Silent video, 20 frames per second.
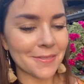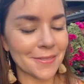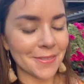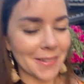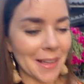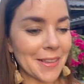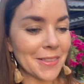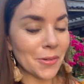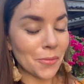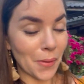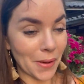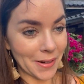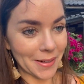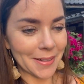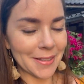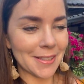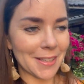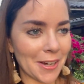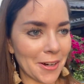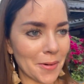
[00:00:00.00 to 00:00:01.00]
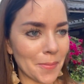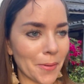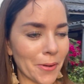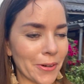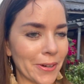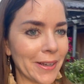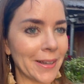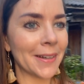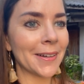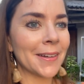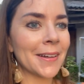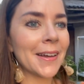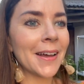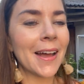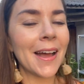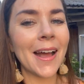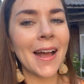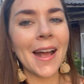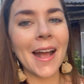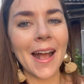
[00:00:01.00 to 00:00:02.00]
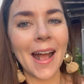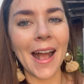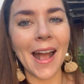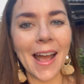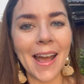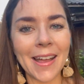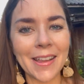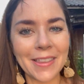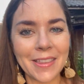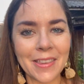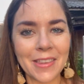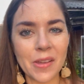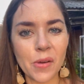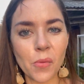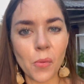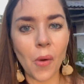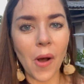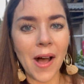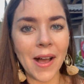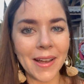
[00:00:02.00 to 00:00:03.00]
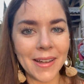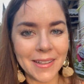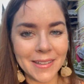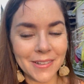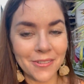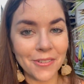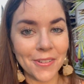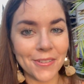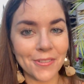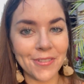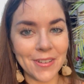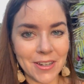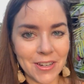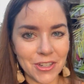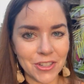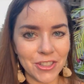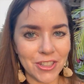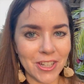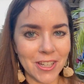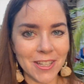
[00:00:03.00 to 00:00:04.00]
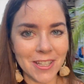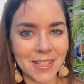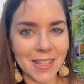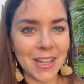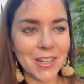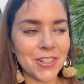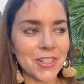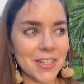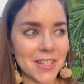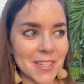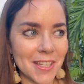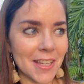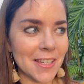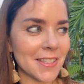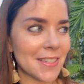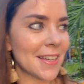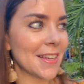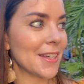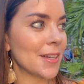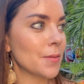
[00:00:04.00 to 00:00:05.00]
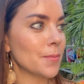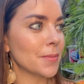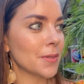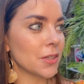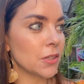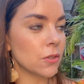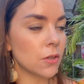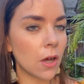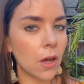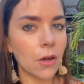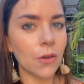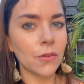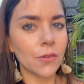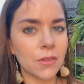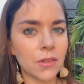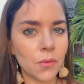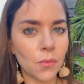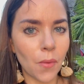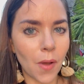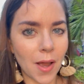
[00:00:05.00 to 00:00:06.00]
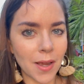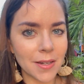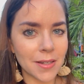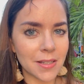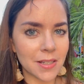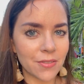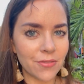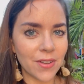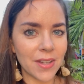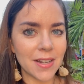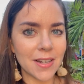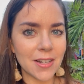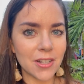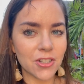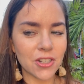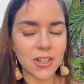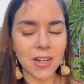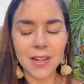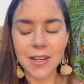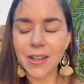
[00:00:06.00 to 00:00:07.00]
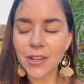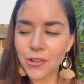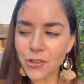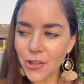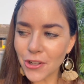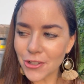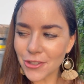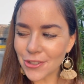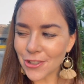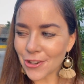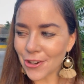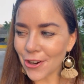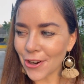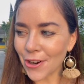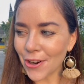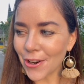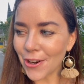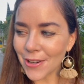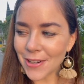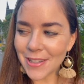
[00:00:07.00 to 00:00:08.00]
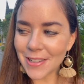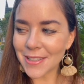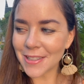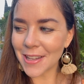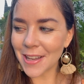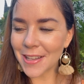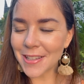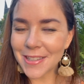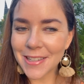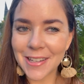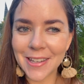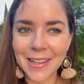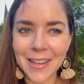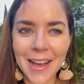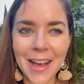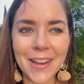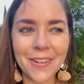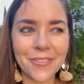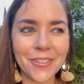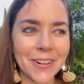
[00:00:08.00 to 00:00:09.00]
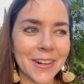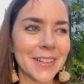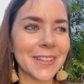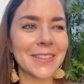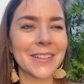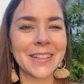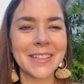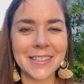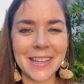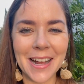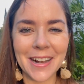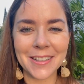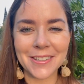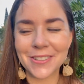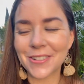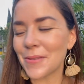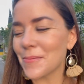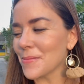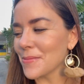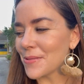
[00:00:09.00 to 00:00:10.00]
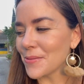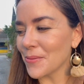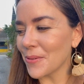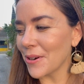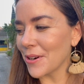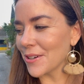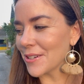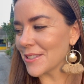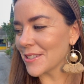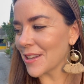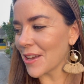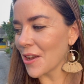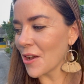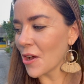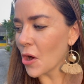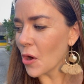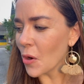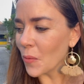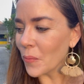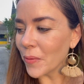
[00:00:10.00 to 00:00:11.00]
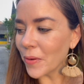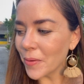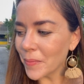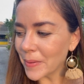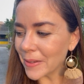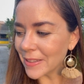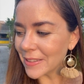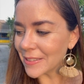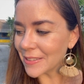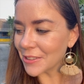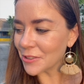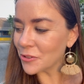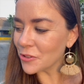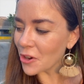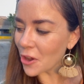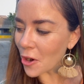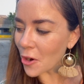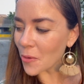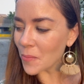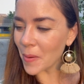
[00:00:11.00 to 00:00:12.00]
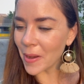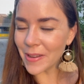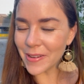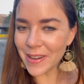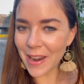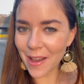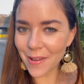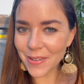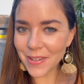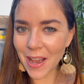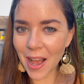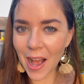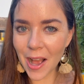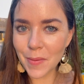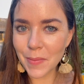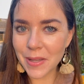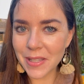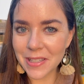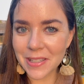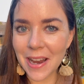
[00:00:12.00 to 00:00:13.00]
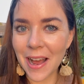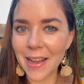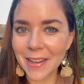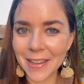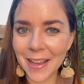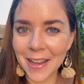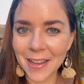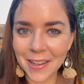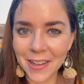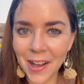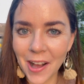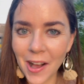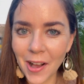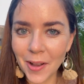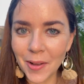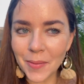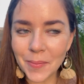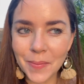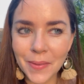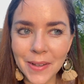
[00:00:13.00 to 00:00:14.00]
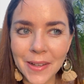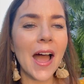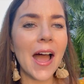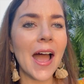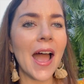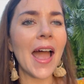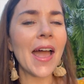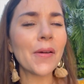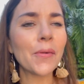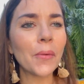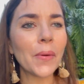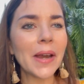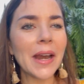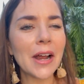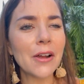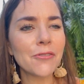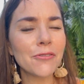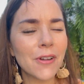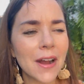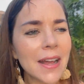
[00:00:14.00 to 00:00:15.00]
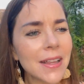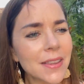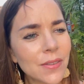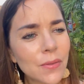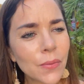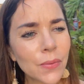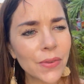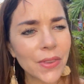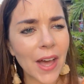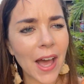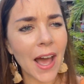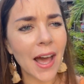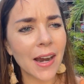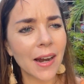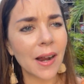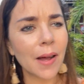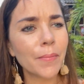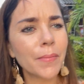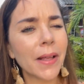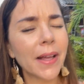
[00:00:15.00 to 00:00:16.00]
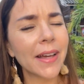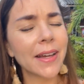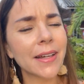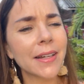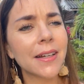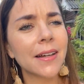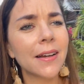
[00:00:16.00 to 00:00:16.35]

at the wedding ceremony. And the wine finishes, and she says to him, you know, the wine is finished. And he looks to her, and he says, I forget the exact script words, woman, you know my not time has not yet come. And when I read that, I'm like,